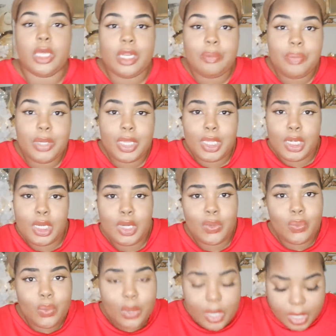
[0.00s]
going to put it
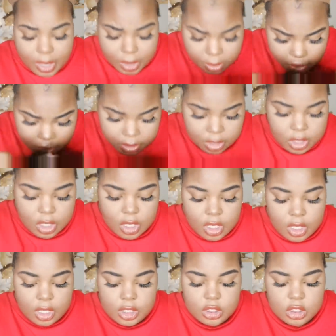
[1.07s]
on
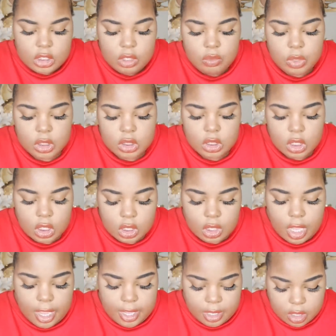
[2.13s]
and see what it's looking
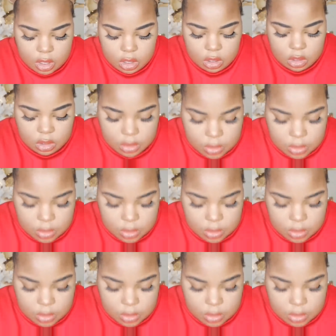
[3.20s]
like.